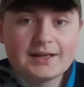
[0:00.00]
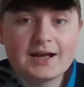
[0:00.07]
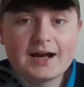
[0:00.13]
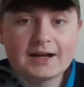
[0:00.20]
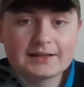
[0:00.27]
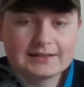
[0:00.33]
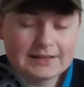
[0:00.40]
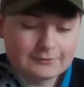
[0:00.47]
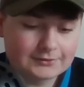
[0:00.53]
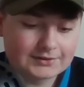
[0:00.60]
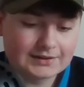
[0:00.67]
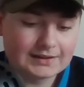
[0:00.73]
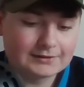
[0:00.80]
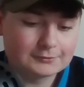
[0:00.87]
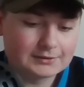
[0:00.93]
I can never
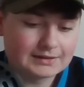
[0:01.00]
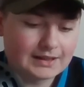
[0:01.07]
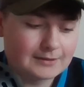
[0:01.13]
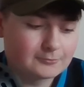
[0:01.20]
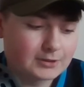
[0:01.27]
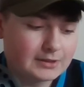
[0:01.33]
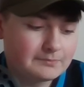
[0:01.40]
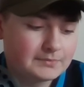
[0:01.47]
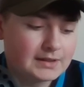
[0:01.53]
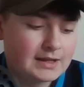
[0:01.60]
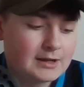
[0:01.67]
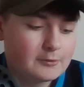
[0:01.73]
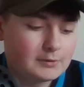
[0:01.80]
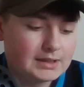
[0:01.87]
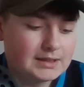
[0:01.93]
say his name right.
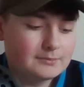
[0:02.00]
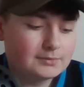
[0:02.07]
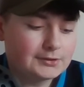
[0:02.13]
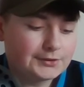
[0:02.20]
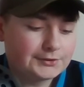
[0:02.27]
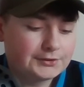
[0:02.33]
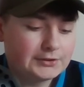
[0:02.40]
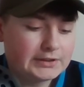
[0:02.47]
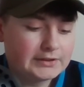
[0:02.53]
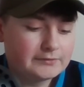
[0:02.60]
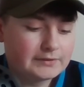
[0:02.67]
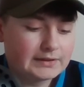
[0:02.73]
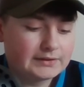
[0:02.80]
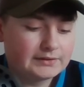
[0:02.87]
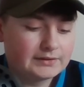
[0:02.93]
Williams lost 2-0
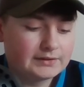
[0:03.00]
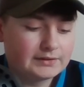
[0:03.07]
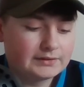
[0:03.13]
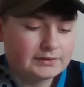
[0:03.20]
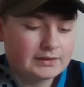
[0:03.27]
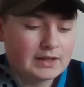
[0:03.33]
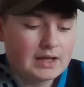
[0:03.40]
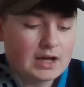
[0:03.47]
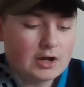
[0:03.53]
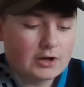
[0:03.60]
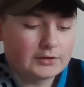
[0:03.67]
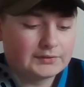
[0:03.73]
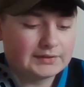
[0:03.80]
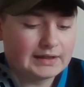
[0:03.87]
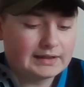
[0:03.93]
versus
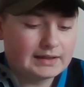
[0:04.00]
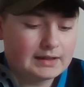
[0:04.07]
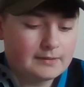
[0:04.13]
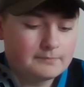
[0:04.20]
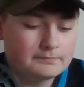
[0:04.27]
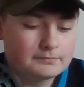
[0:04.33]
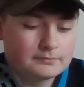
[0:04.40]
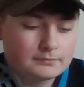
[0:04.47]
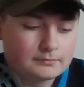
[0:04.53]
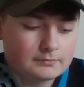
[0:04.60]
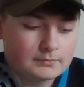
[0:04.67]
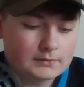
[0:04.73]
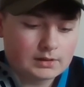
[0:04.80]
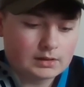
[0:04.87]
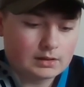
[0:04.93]
Osaka.
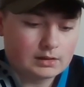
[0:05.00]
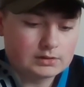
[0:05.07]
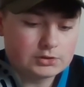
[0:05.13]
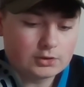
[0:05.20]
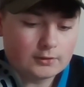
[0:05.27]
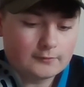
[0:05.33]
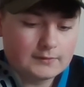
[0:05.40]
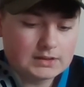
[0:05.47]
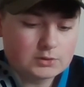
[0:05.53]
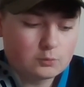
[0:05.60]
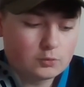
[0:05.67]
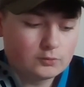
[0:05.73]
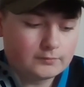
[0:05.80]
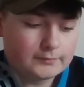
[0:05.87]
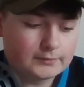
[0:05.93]
Djokovic
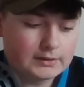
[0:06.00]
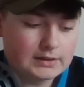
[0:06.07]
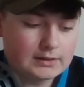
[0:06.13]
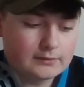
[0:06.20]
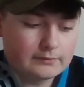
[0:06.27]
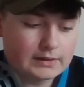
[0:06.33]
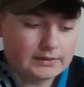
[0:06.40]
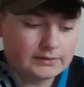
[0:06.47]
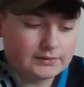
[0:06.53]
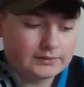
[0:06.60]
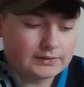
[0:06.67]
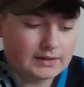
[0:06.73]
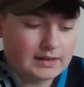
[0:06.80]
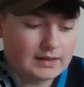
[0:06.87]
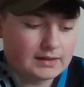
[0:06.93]
won 3-0
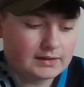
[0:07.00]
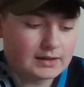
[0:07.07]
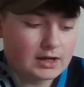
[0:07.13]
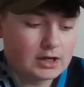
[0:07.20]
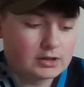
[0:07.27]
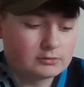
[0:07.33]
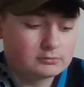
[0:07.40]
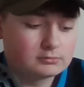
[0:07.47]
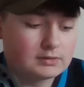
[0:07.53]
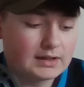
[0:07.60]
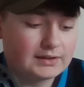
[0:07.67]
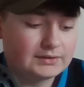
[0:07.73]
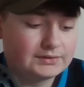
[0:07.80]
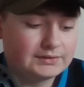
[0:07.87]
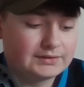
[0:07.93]
versus
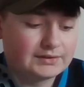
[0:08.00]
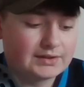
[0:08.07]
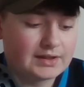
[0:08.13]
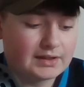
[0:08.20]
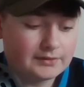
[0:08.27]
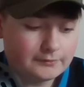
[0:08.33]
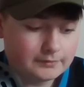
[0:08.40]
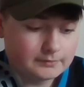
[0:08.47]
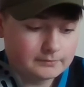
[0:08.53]
Ikaretsev.